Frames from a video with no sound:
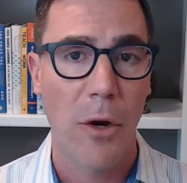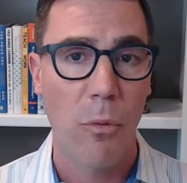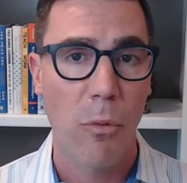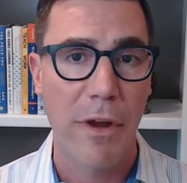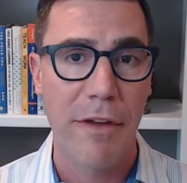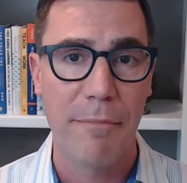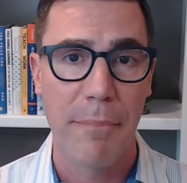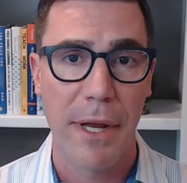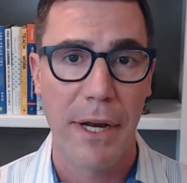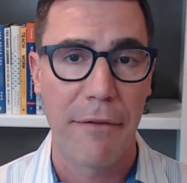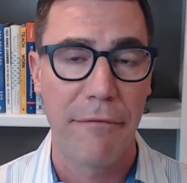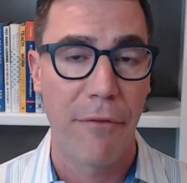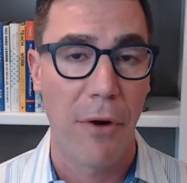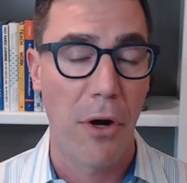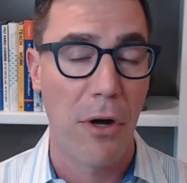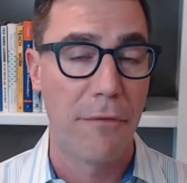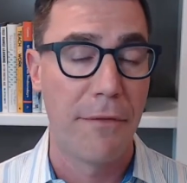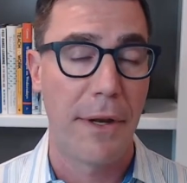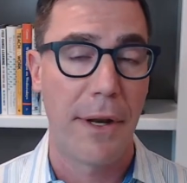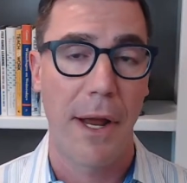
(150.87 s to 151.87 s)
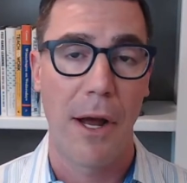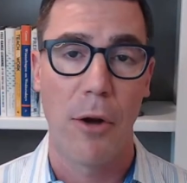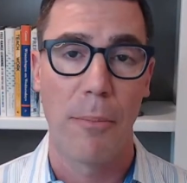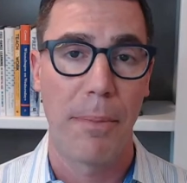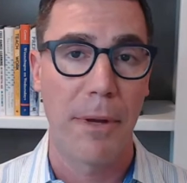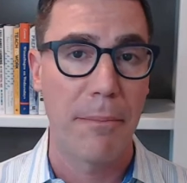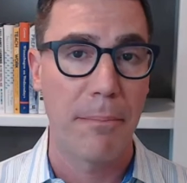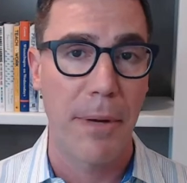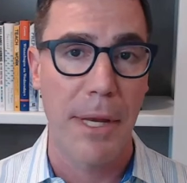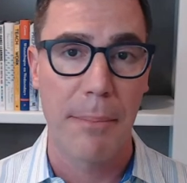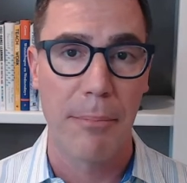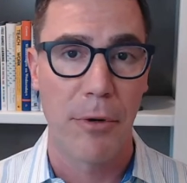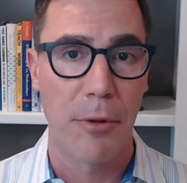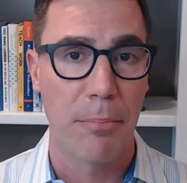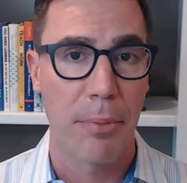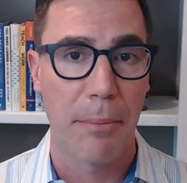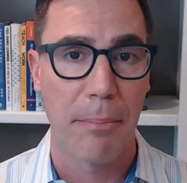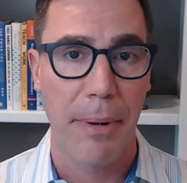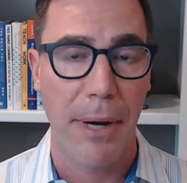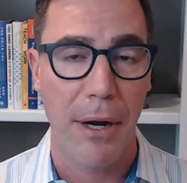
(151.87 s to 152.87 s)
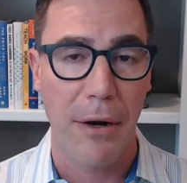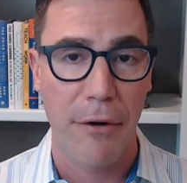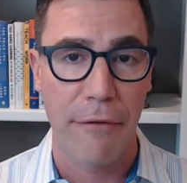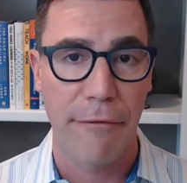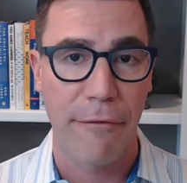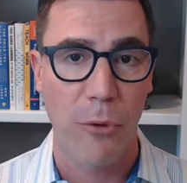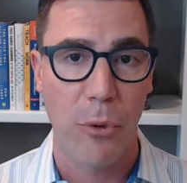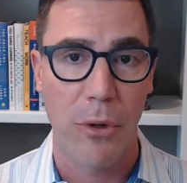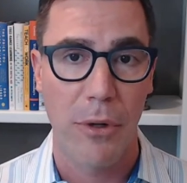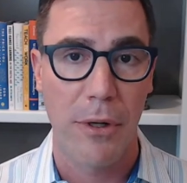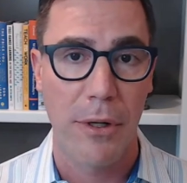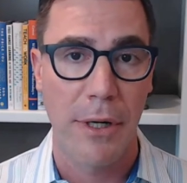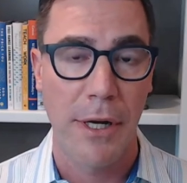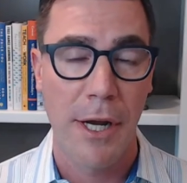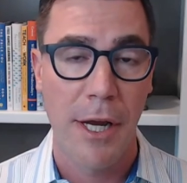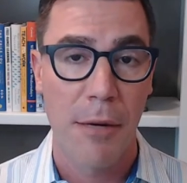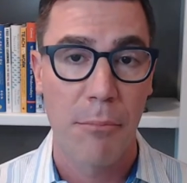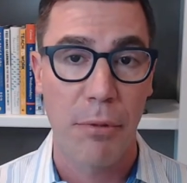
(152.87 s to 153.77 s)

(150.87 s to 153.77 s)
we've been involved in helping people prepare for